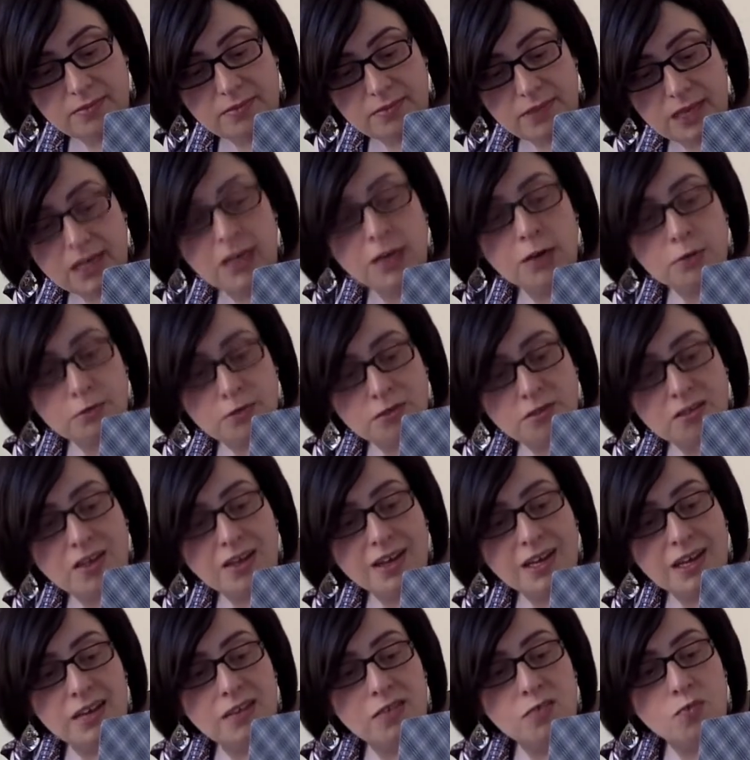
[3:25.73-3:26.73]
it looks
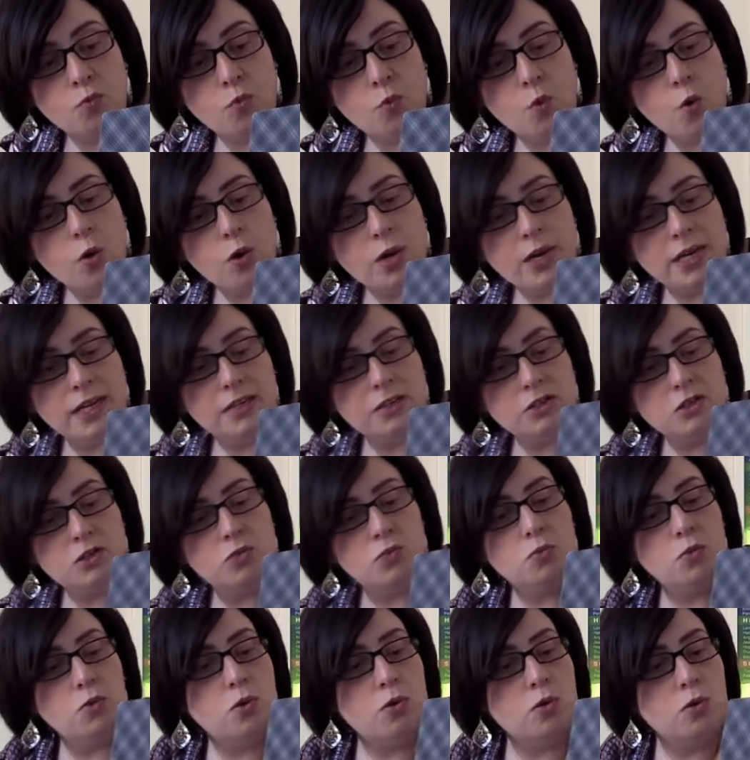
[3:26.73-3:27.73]
like he's walking
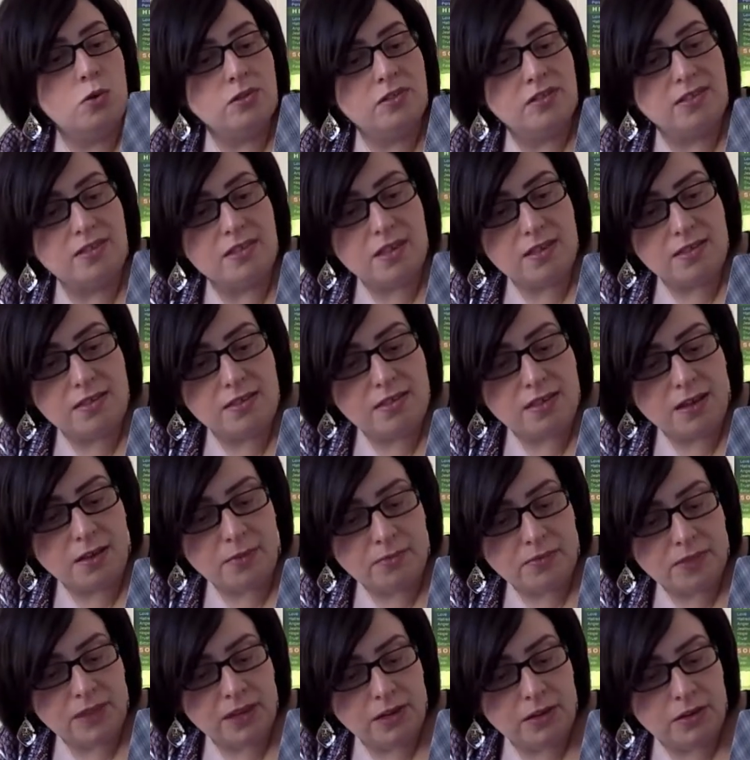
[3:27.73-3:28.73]
towards
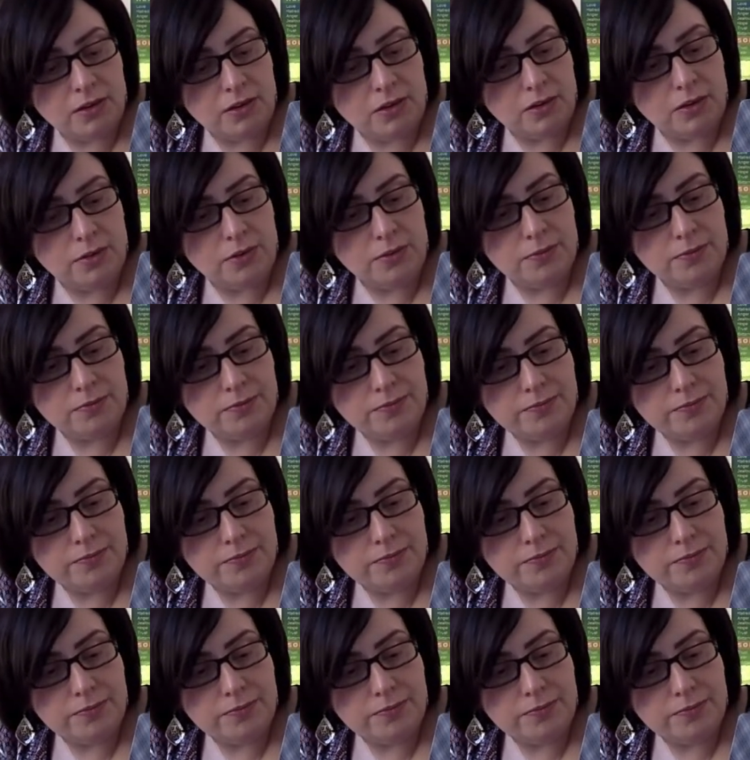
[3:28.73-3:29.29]
something new.